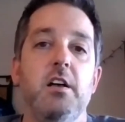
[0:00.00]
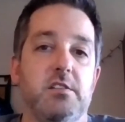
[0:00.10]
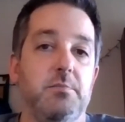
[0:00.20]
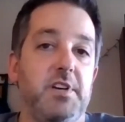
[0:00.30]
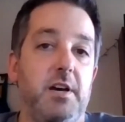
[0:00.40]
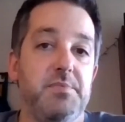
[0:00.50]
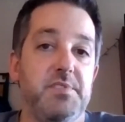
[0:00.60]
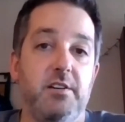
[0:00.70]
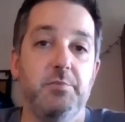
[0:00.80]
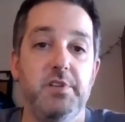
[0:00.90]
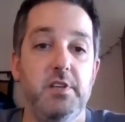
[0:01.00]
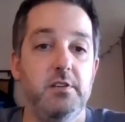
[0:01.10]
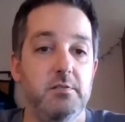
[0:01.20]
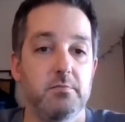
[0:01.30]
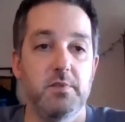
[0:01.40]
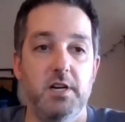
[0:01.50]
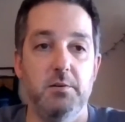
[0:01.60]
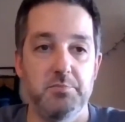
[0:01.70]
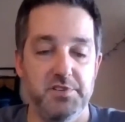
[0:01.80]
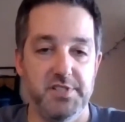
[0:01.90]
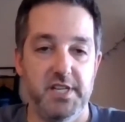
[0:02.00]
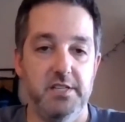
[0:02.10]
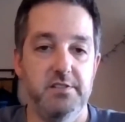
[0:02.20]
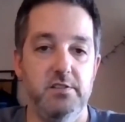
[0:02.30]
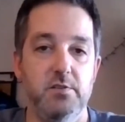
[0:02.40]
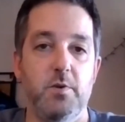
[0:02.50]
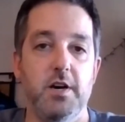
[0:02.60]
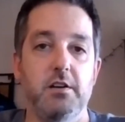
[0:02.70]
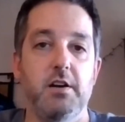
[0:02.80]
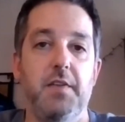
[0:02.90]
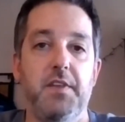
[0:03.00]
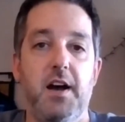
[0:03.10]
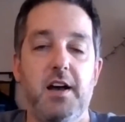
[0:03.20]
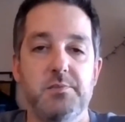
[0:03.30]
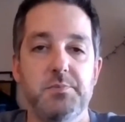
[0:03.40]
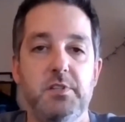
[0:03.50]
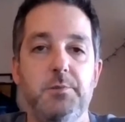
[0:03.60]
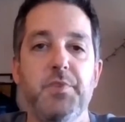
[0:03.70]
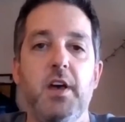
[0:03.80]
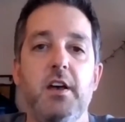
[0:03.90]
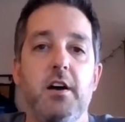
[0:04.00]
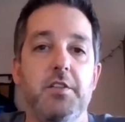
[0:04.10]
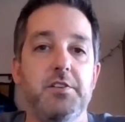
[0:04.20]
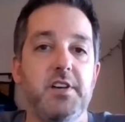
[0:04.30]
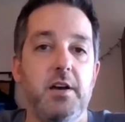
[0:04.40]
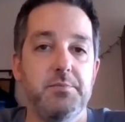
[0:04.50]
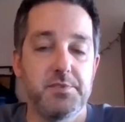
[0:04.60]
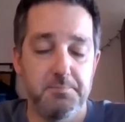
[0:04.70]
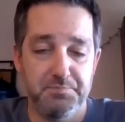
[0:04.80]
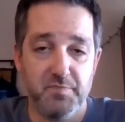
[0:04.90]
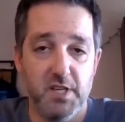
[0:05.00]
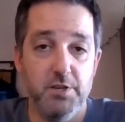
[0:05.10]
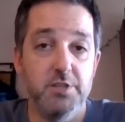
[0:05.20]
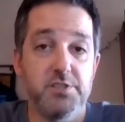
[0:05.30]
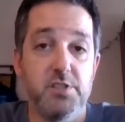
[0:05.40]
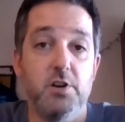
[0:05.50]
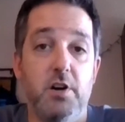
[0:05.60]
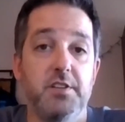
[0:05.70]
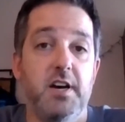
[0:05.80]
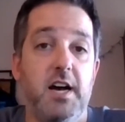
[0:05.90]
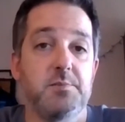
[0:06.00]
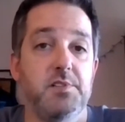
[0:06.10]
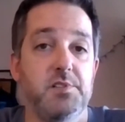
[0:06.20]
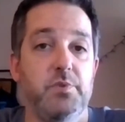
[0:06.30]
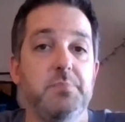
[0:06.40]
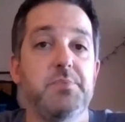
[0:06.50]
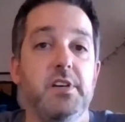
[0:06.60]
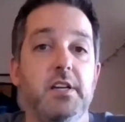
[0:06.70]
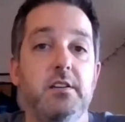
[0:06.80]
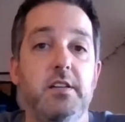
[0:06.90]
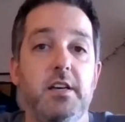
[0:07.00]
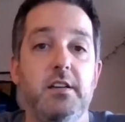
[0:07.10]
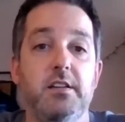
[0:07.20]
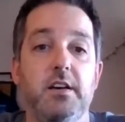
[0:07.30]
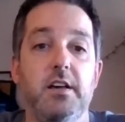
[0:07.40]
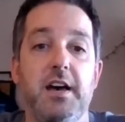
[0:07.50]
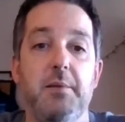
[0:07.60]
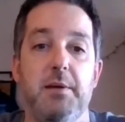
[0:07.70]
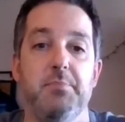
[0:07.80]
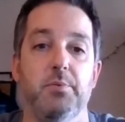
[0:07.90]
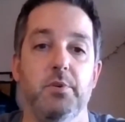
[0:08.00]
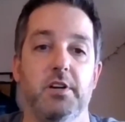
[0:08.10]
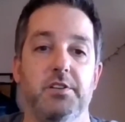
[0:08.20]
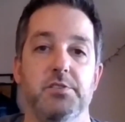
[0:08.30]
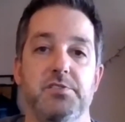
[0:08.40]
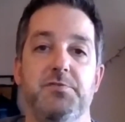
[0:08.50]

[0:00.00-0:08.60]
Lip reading: Sometimes that'll be presented to you while you're at the hospital. Other times you can just go on the hospital's website and that paperwork and those